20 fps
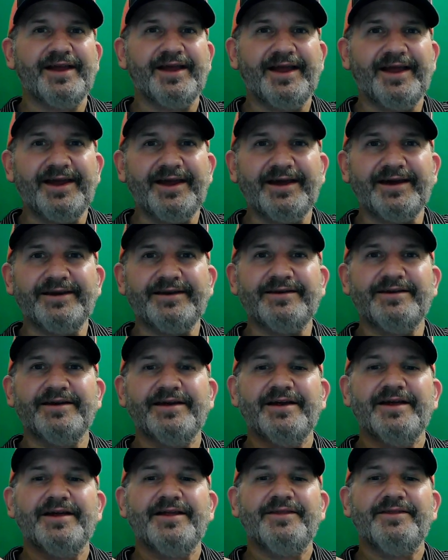and
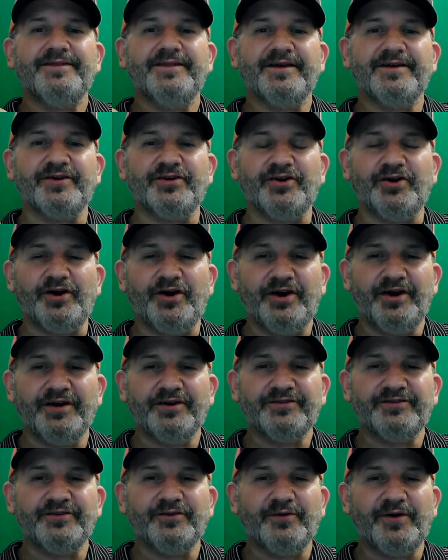they can
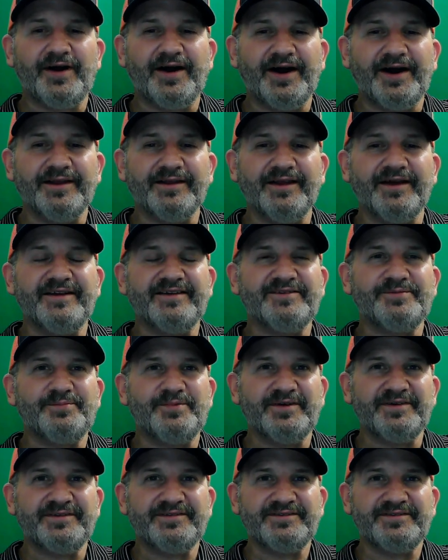also highlight
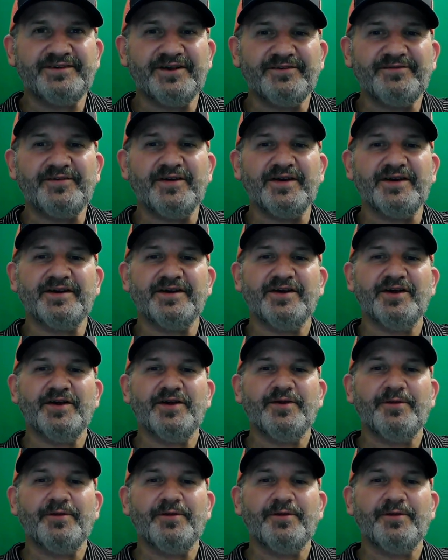specific